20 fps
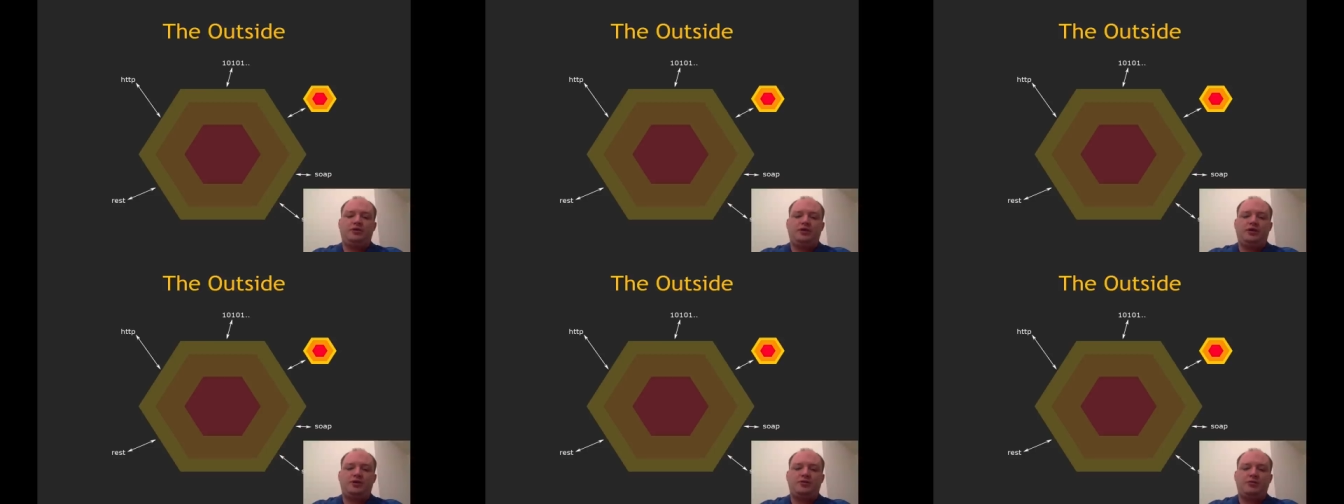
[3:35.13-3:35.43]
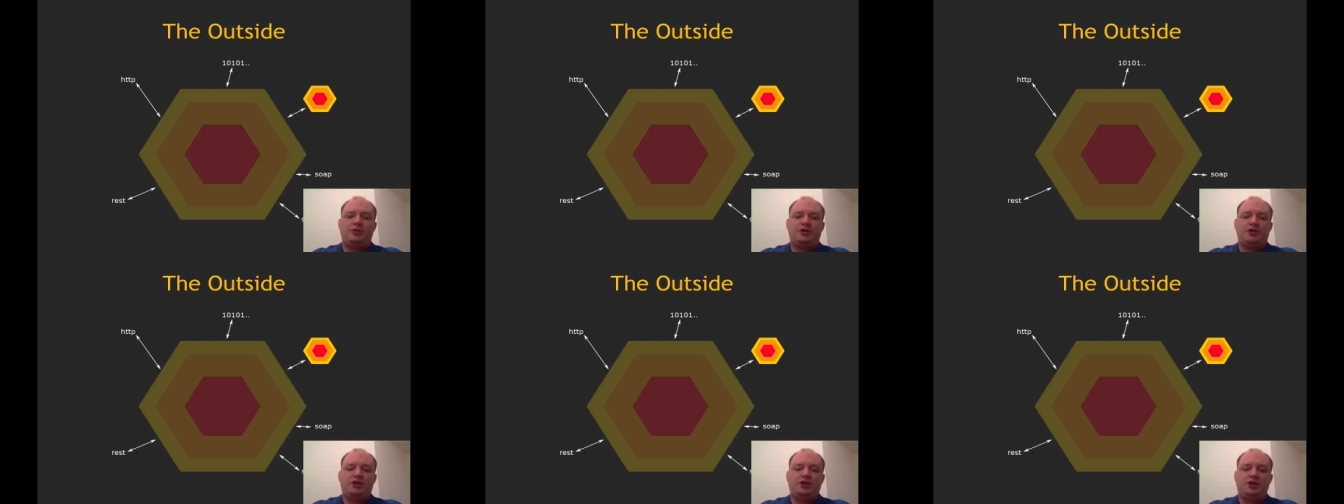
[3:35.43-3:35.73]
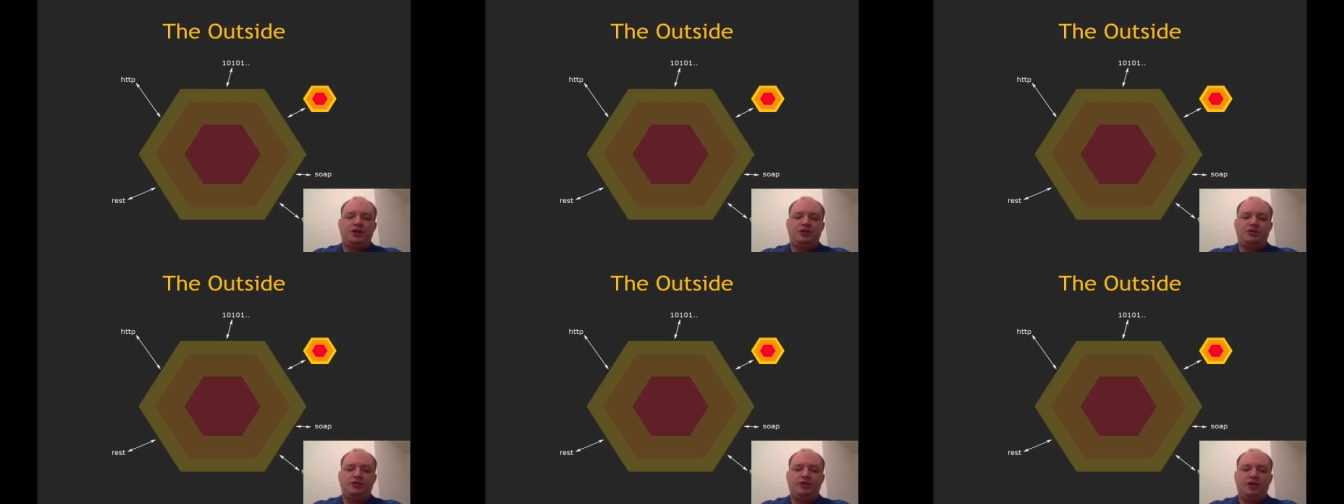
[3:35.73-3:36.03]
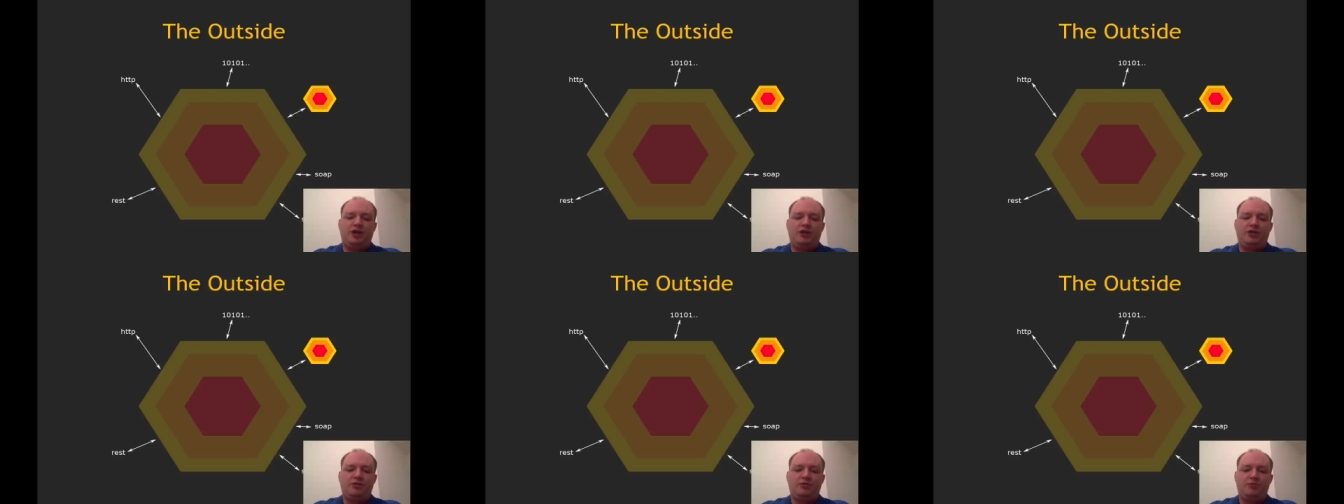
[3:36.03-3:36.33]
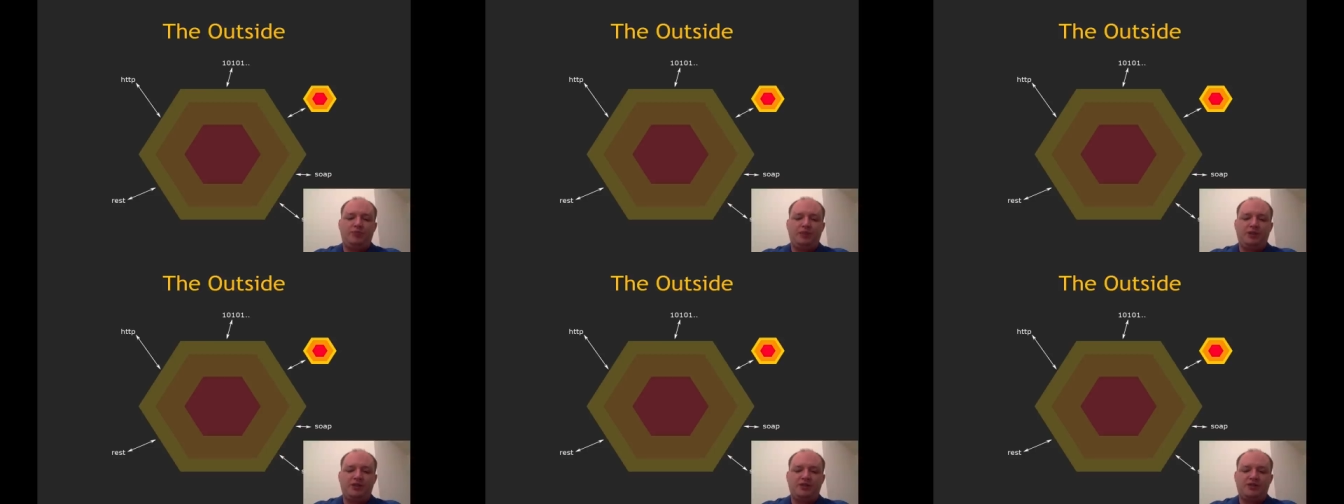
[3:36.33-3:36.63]
especially if you have a
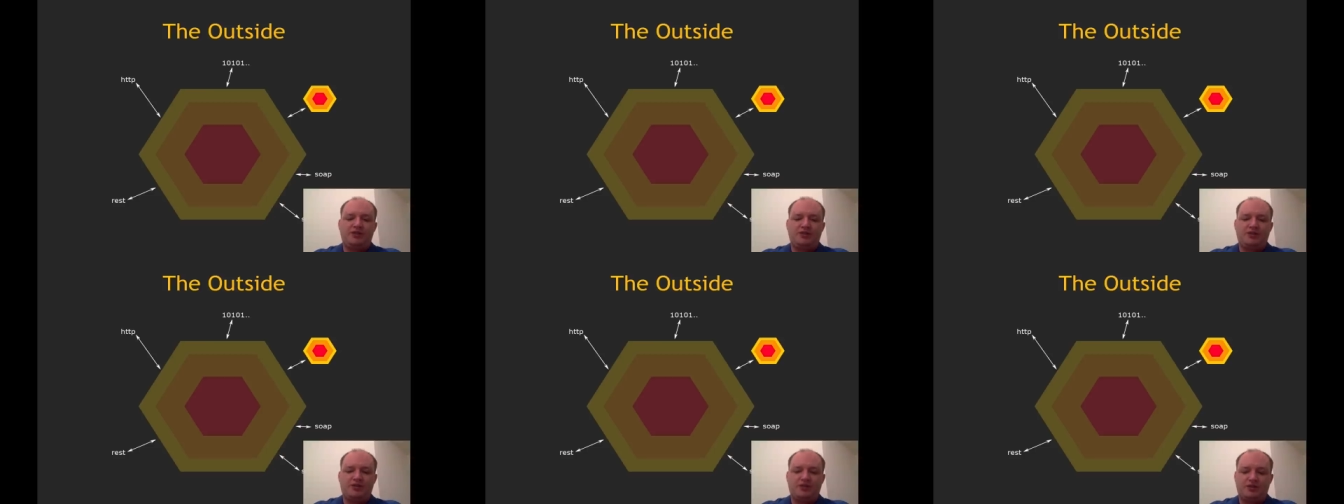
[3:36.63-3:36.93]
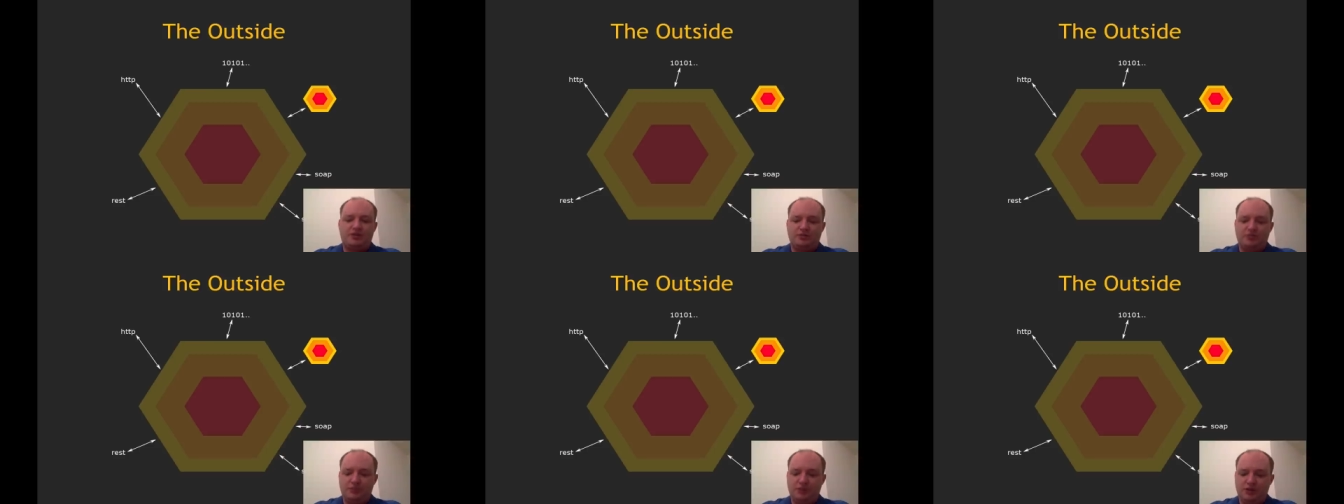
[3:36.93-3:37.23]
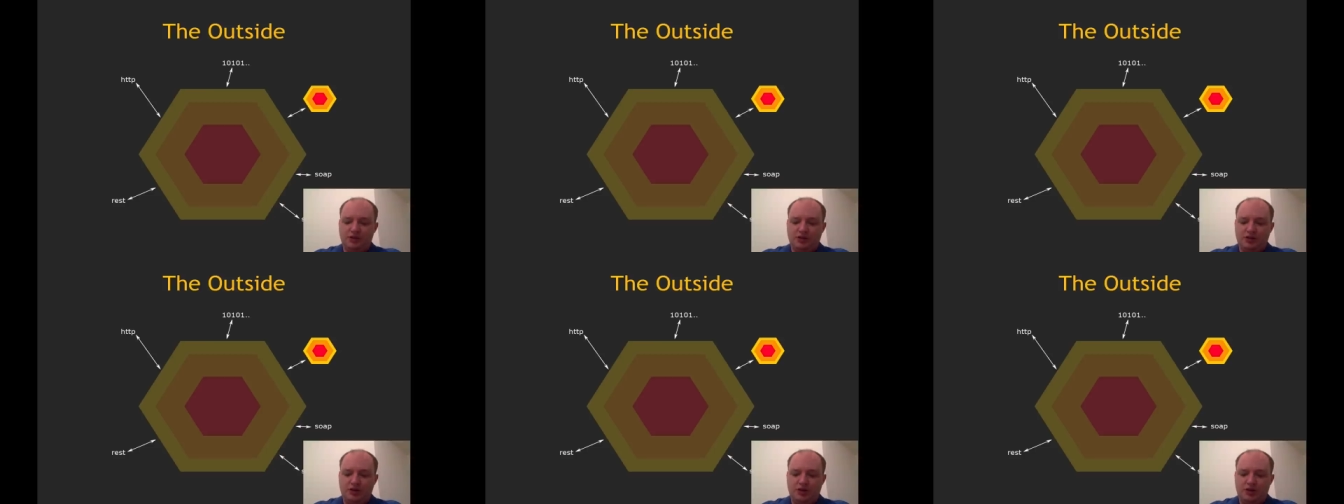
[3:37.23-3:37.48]
big system,